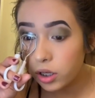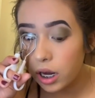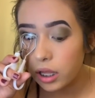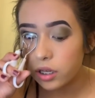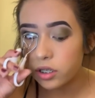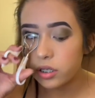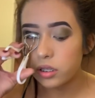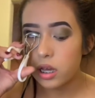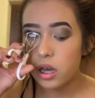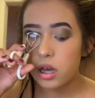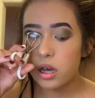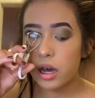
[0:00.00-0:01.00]
your eyelashes.
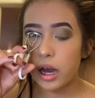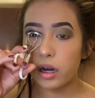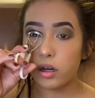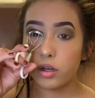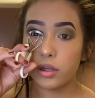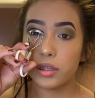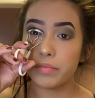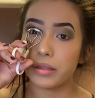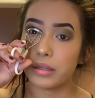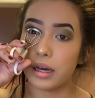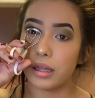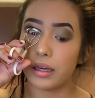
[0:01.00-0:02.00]
I curl them a
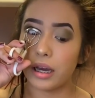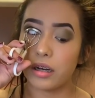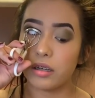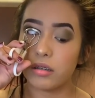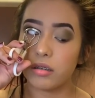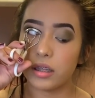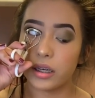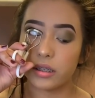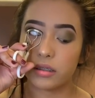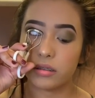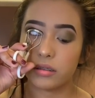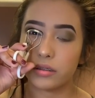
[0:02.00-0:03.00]
lot, like I curl like
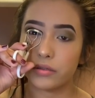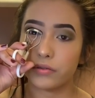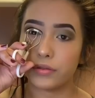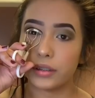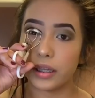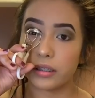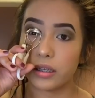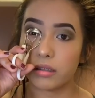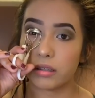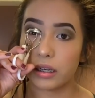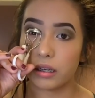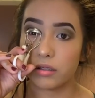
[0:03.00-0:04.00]
for like 10
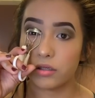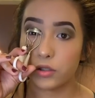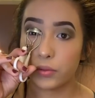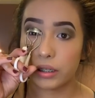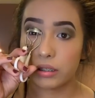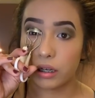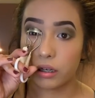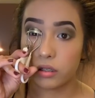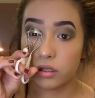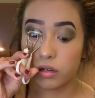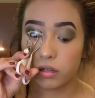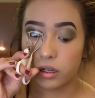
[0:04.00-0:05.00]
seconds, 20
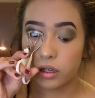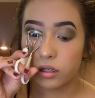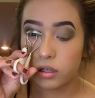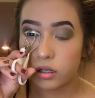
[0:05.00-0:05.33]
seconds, around there.